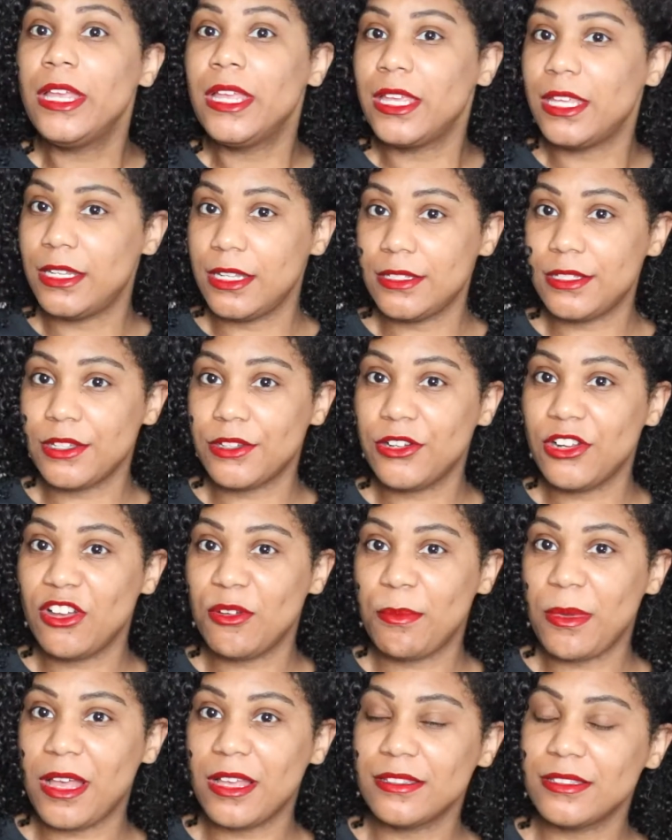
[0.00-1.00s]
It is a
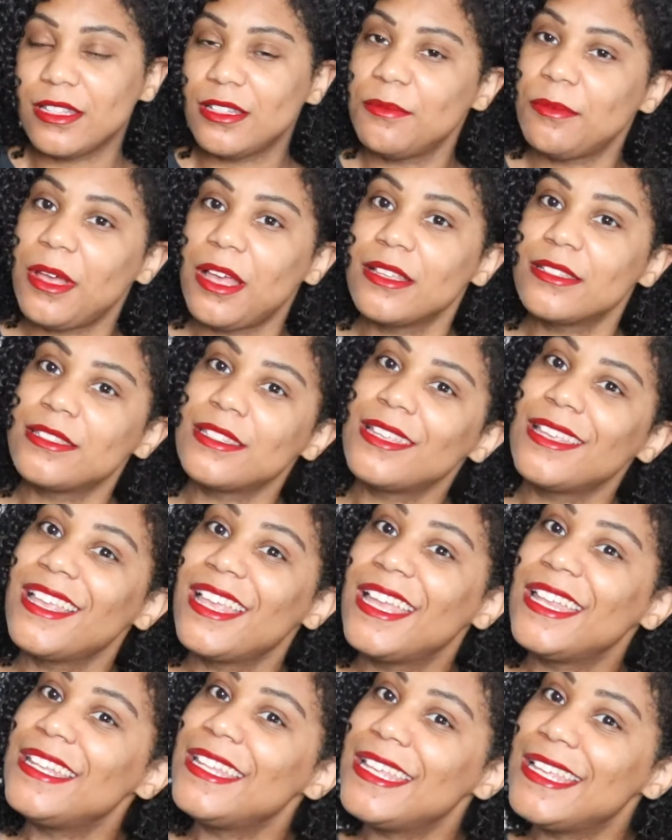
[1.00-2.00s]
CurlBox unboxing.
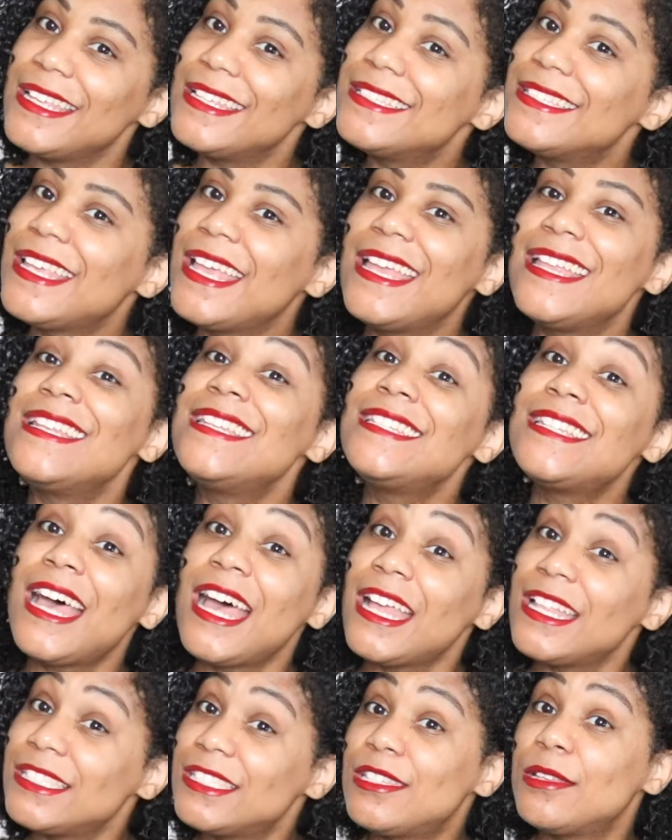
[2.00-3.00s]
It is a
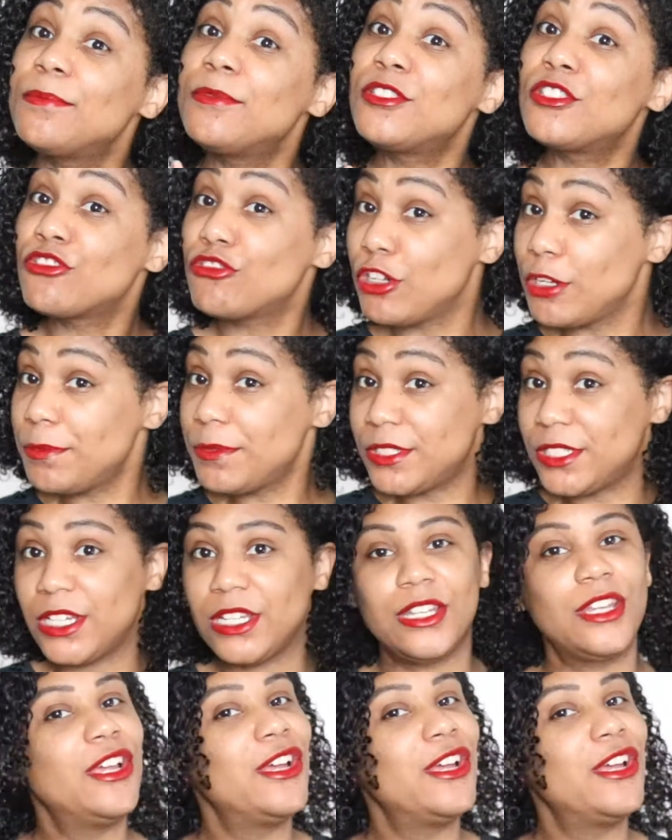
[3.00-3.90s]
non-subscription